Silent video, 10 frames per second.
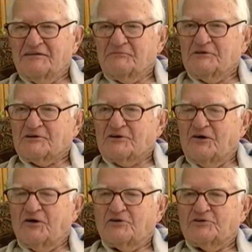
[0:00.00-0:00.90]

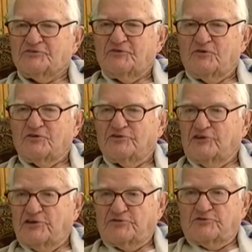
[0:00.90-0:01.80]
Because for
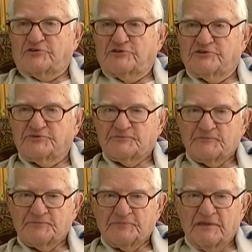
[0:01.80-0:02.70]
centuries,
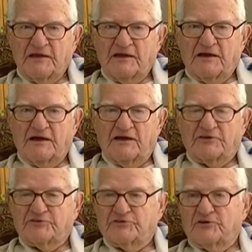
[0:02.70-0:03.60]

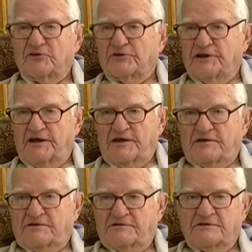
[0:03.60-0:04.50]
and still
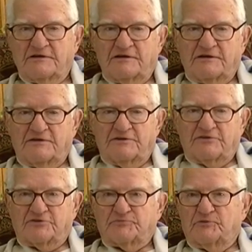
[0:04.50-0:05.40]
today,
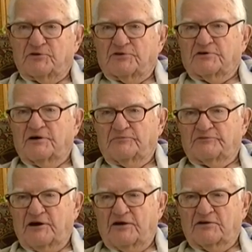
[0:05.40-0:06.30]
there's a book that comes
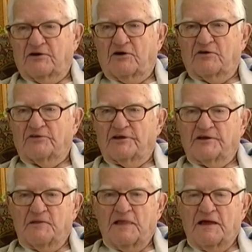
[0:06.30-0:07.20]
out on
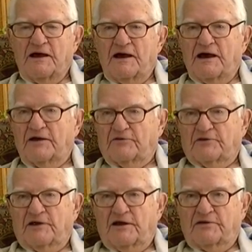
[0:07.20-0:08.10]
the
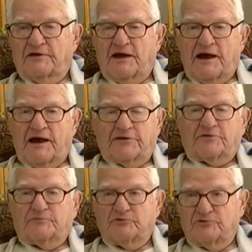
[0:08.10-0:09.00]

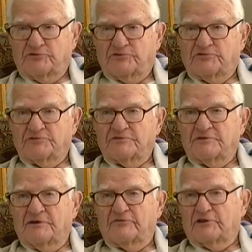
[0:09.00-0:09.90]
attributes
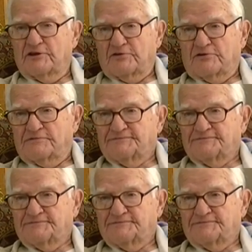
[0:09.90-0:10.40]
of a leader.